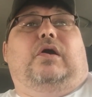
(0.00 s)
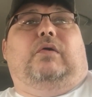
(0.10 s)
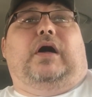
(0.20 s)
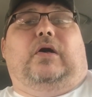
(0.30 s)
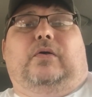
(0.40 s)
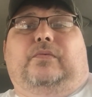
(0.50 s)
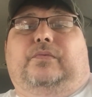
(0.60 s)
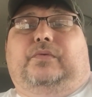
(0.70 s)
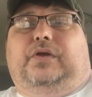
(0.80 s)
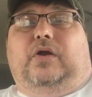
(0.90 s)
Well,
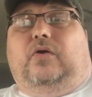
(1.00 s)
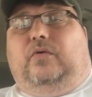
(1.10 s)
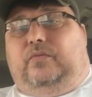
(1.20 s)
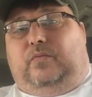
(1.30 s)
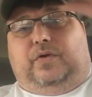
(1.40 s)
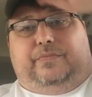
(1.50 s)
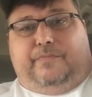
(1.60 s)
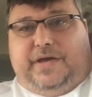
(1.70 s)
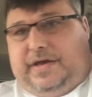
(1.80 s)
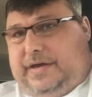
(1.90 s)
with
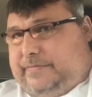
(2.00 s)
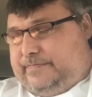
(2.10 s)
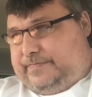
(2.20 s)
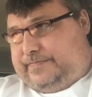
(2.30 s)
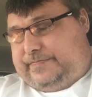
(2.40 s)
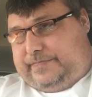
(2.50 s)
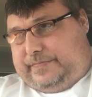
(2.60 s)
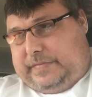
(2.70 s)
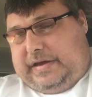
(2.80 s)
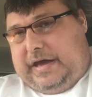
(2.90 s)
me
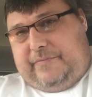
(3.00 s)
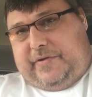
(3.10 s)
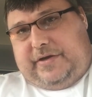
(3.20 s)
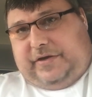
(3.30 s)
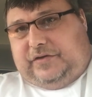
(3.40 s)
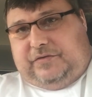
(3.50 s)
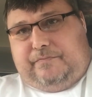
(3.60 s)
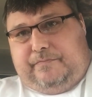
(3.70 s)
having this